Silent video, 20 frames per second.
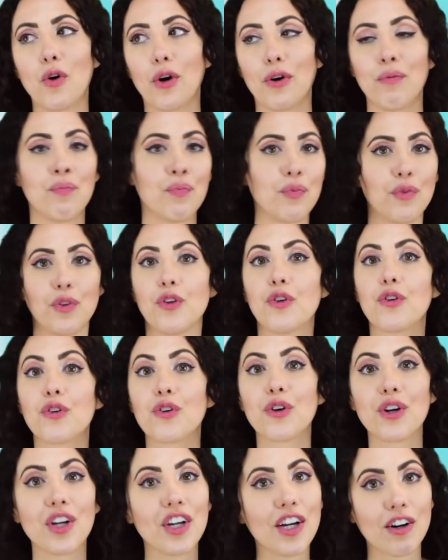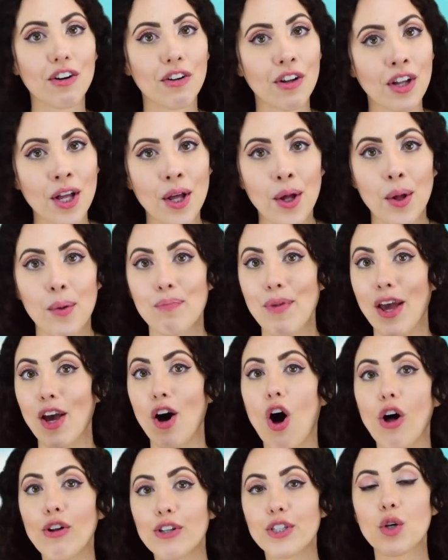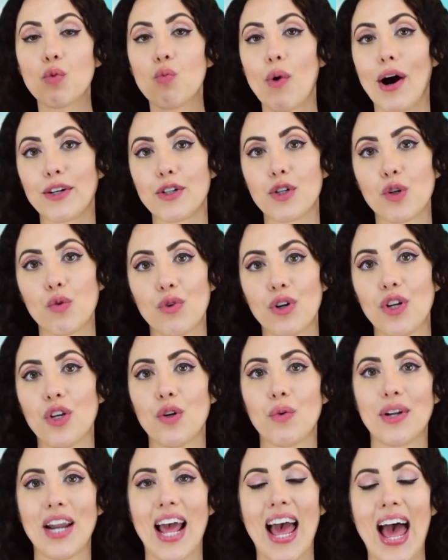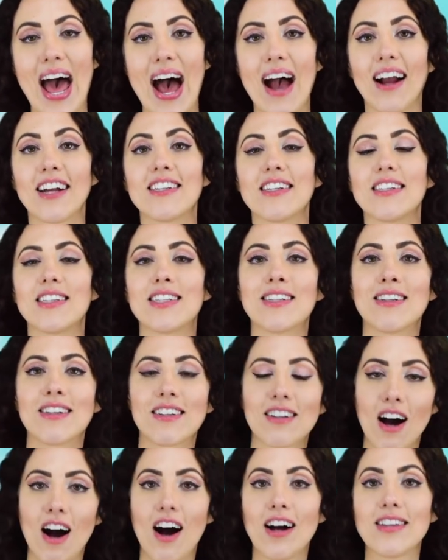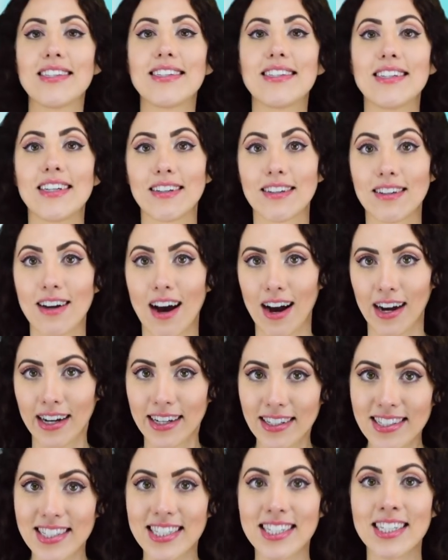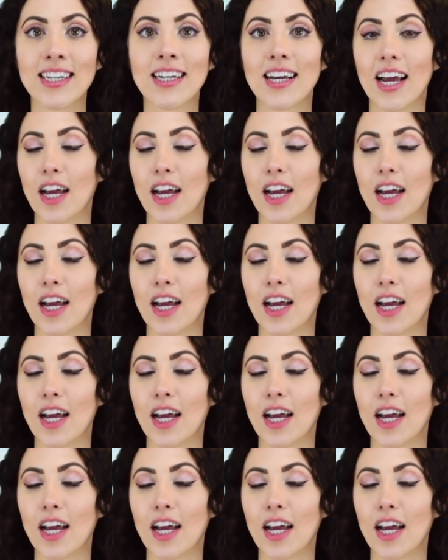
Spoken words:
or Uriel may also watch over you and act as constant guides